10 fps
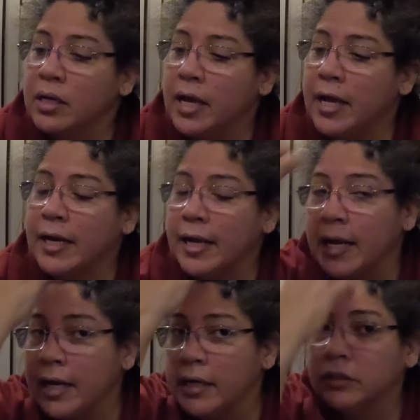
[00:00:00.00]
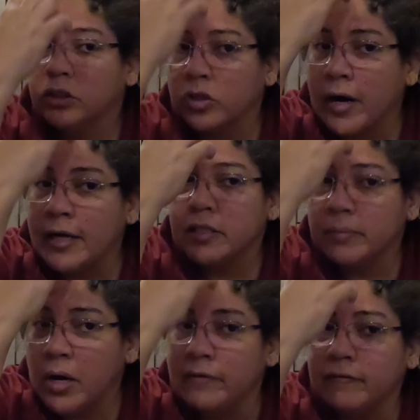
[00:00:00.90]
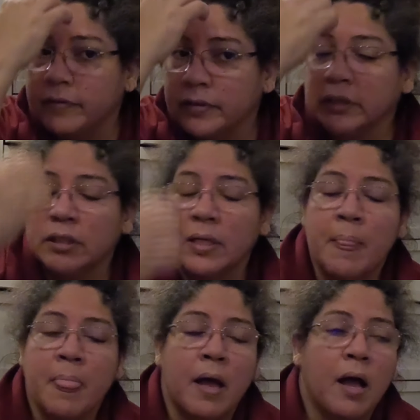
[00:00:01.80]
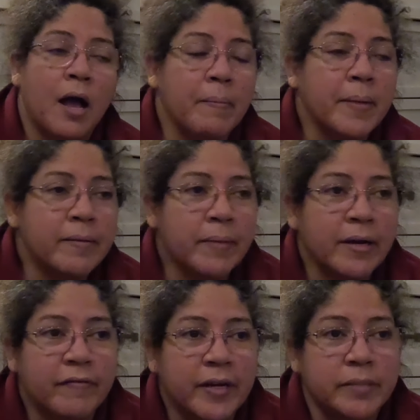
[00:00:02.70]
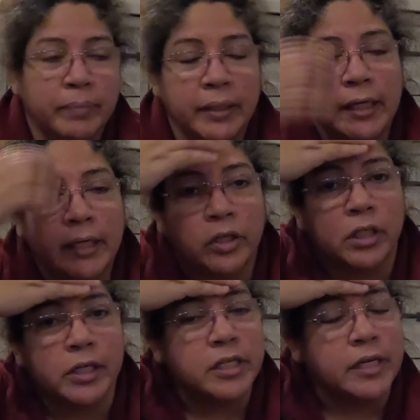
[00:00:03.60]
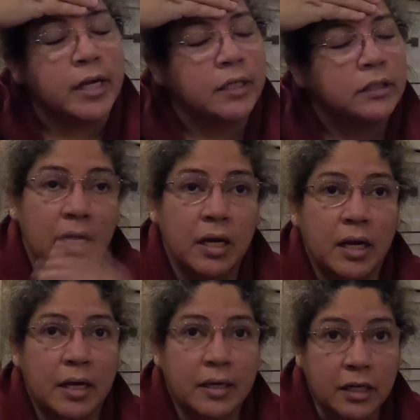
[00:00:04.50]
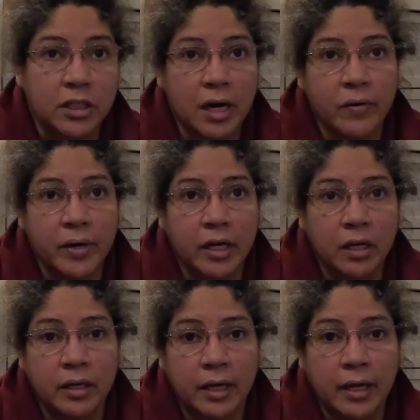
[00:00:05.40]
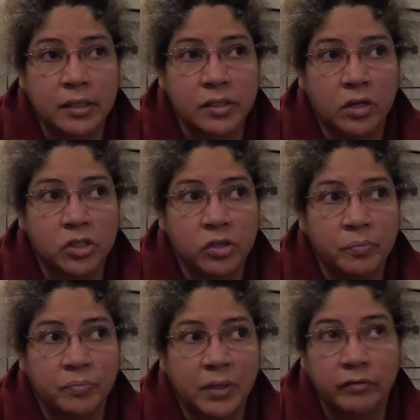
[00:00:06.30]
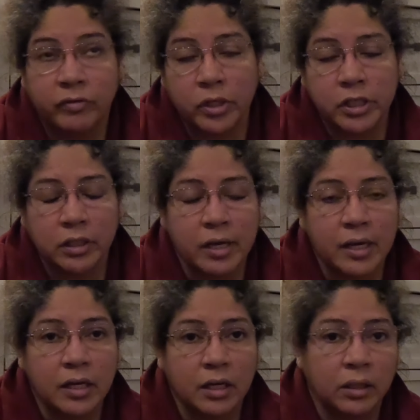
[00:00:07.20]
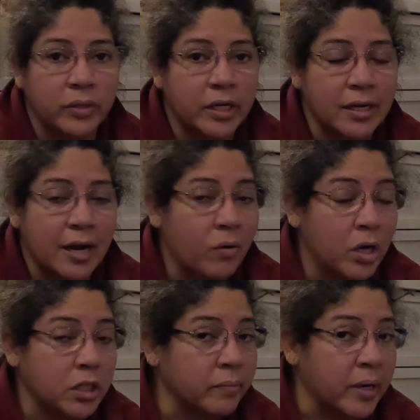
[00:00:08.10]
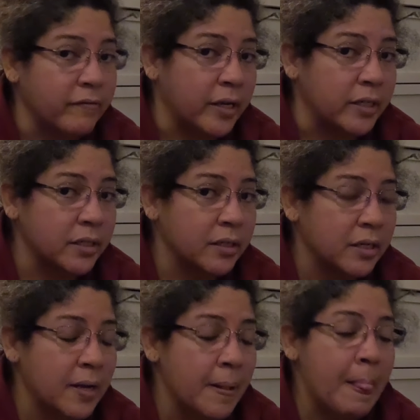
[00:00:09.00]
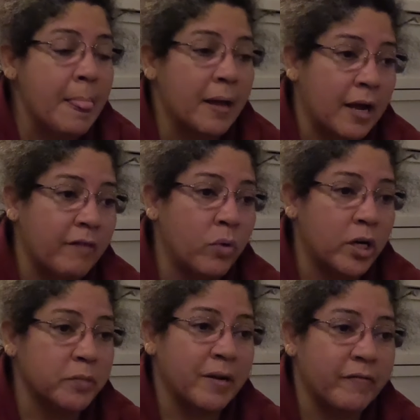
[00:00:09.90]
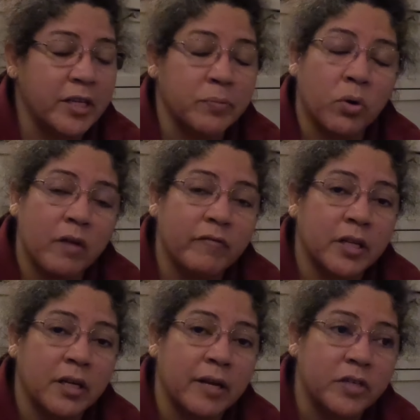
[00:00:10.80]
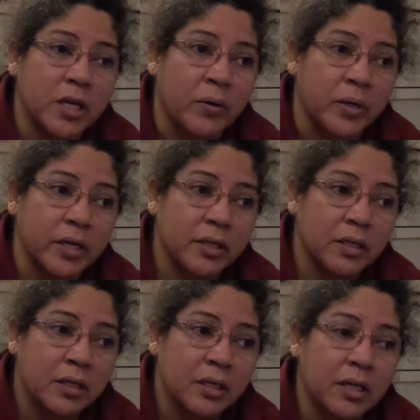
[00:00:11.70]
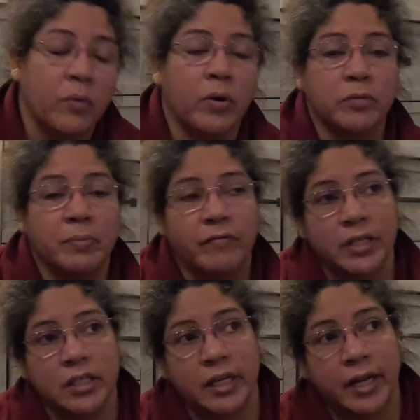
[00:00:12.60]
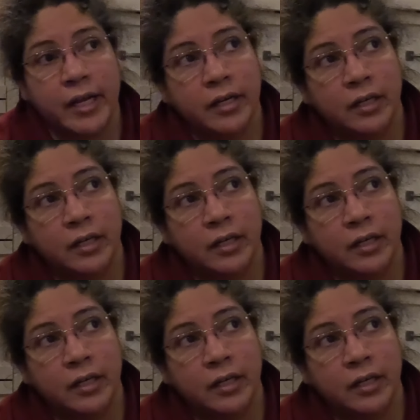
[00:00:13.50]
And I scratched them off. I made my face bleed earlier today. Not showering has also, unfortunately, included not washing my face. I have washed my face more often than I've showered. I washed my face today.